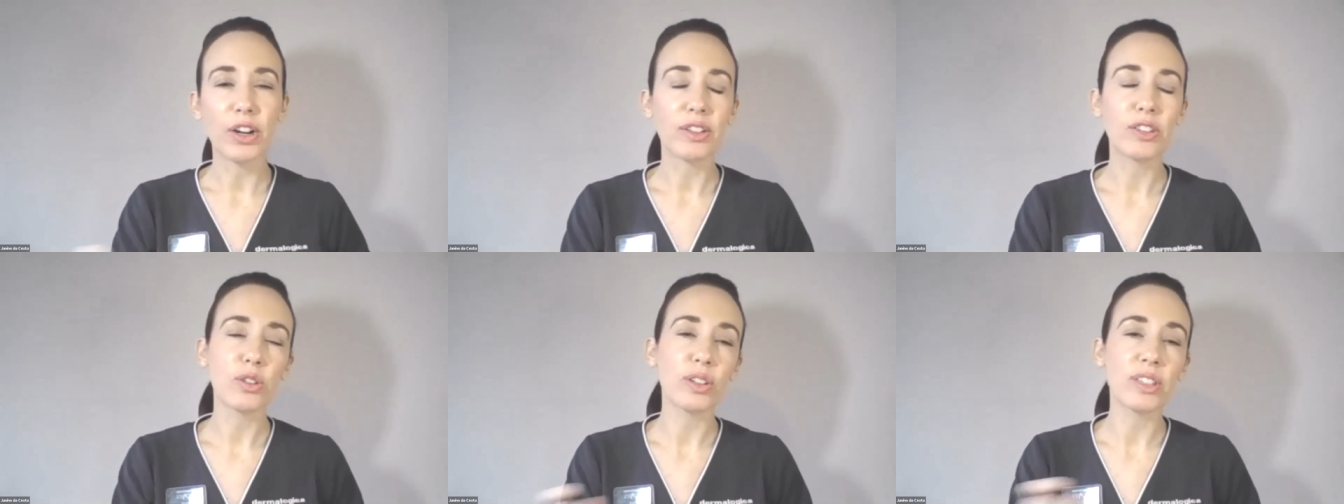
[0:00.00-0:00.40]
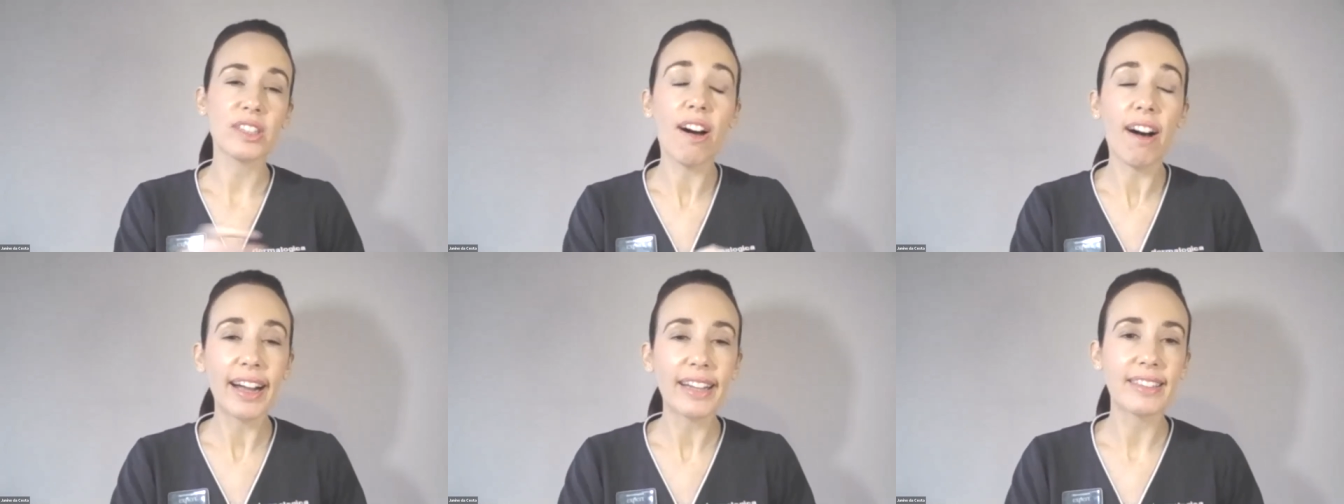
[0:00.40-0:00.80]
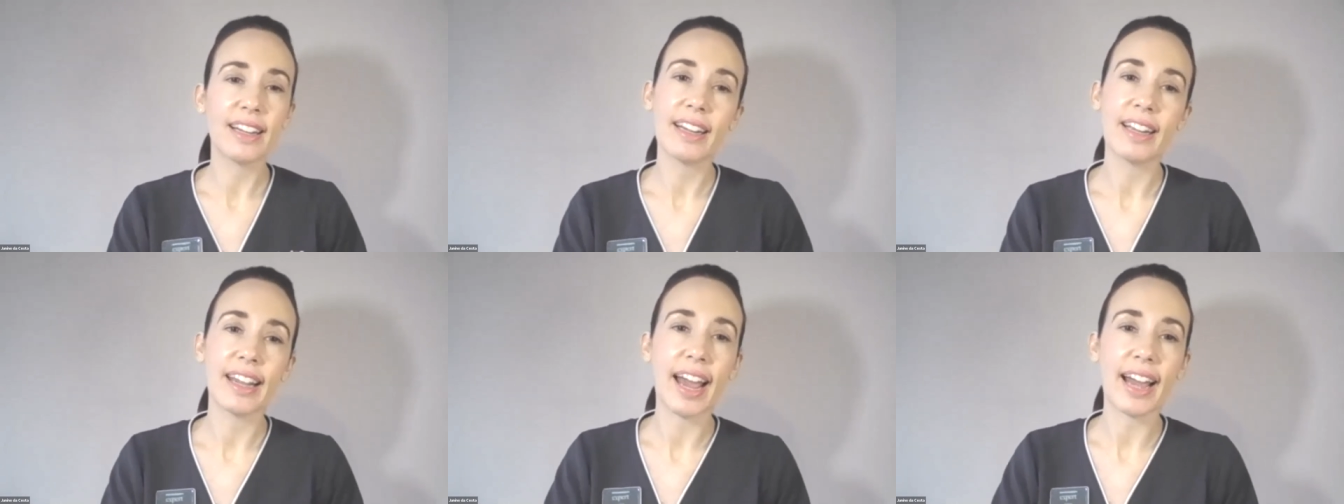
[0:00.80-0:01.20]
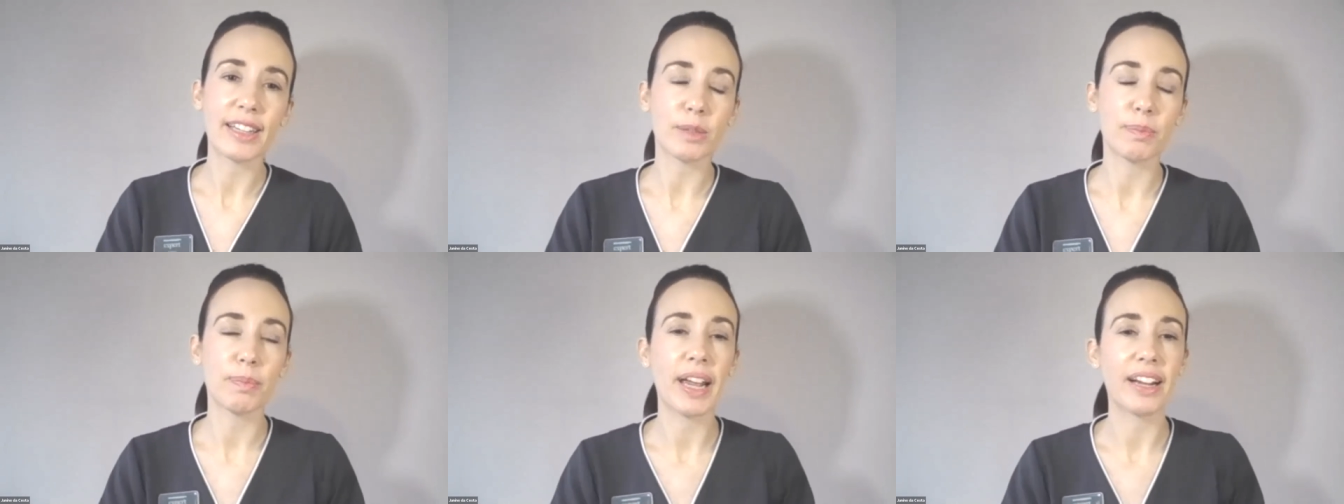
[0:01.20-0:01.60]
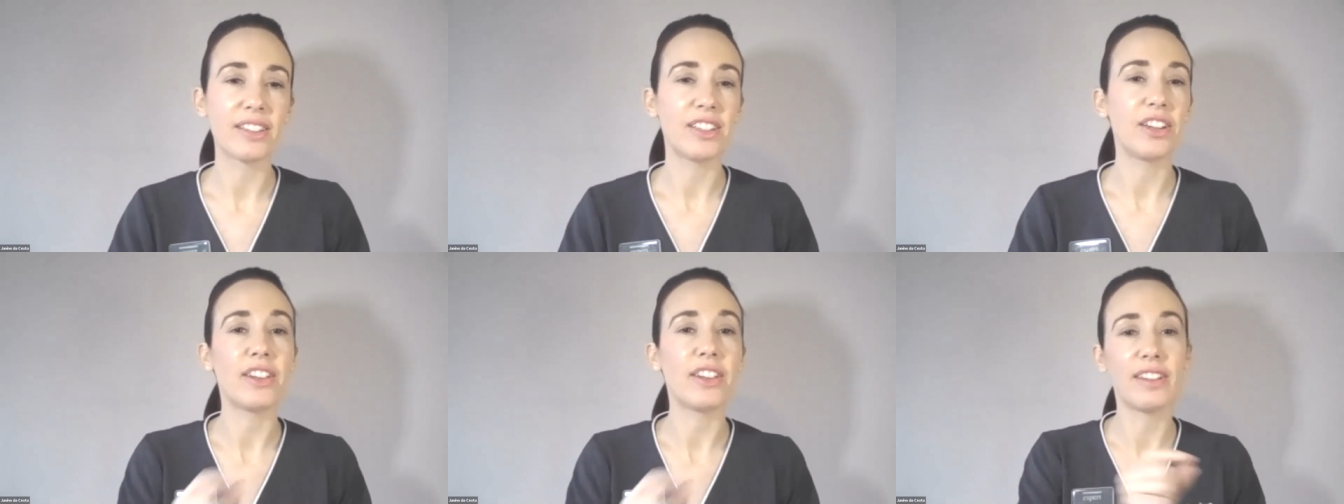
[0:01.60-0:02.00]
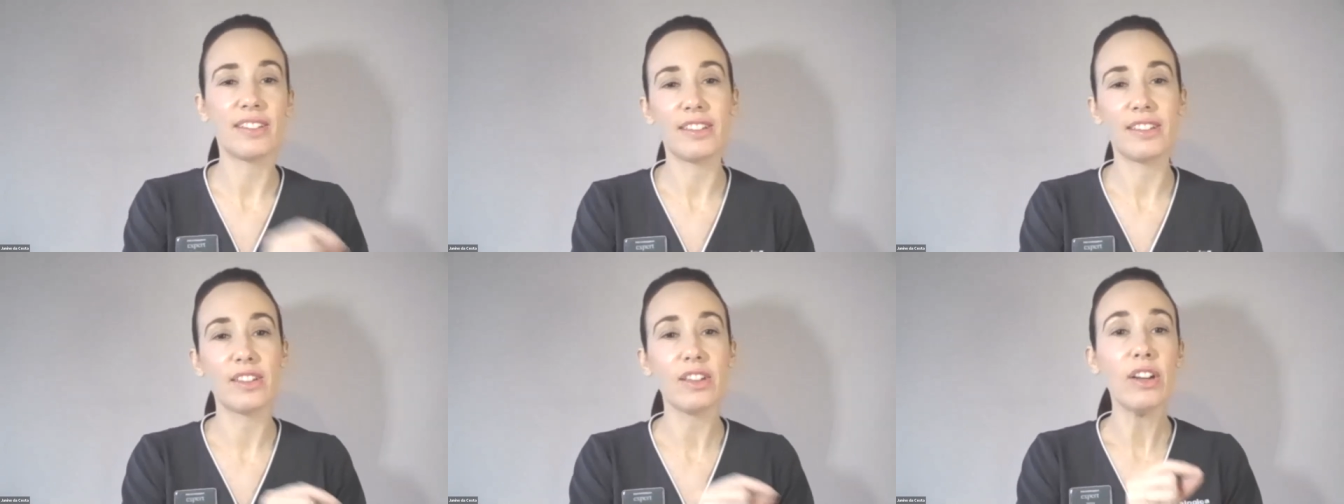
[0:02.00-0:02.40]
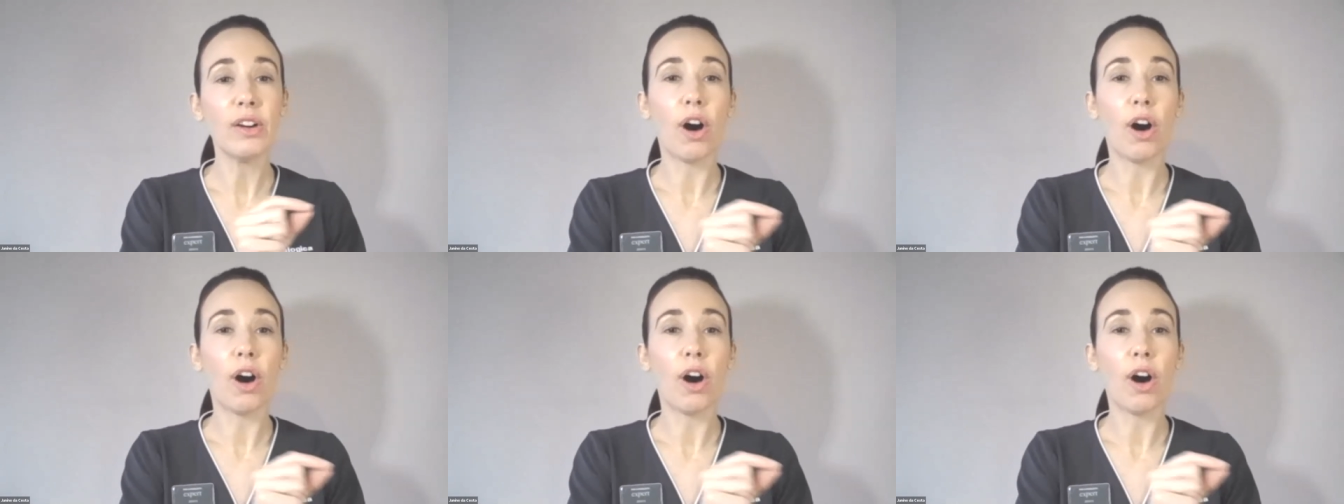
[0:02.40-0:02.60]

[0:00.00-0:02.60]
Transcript: sort of titling aspects, this is